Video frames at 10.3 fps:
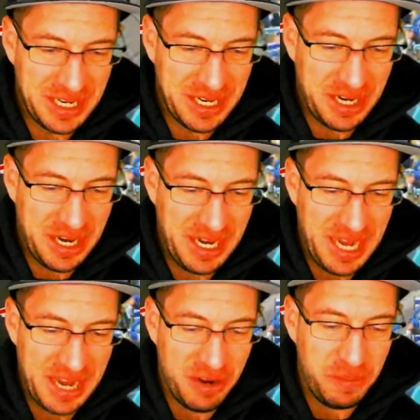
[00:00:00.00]
Alright,
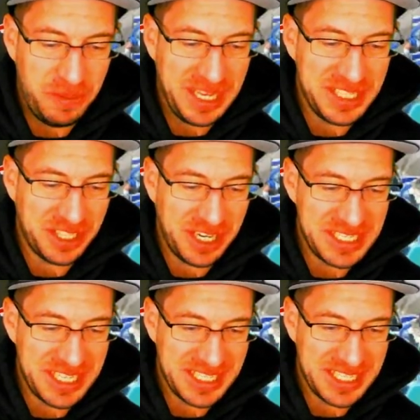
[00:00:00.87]
I hope you guys are
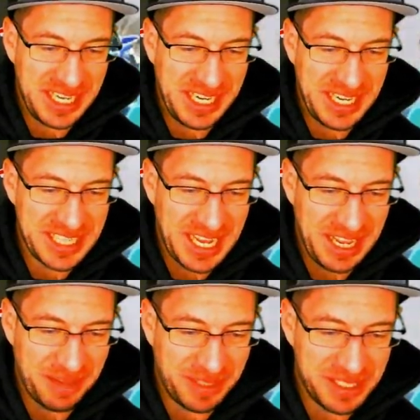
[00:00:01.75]
as excited as I
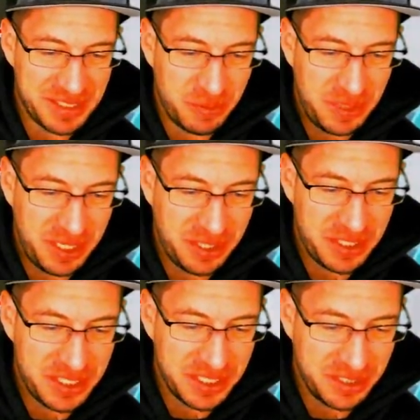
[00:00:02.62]
am, because we are
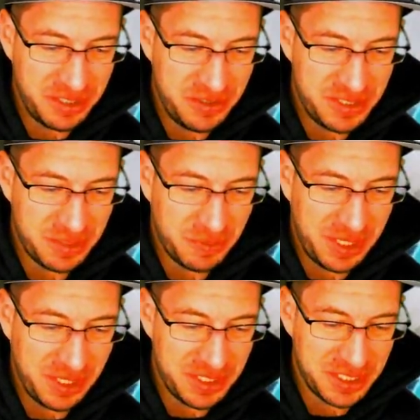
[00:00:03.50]
going to lose, and
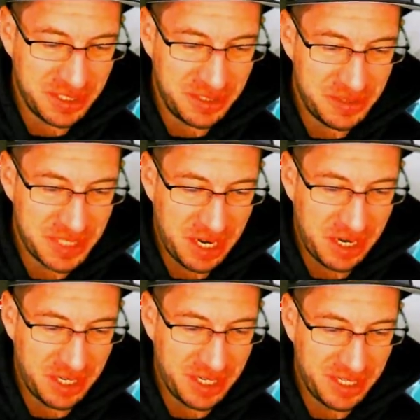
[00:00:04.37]
we are going to lose hard.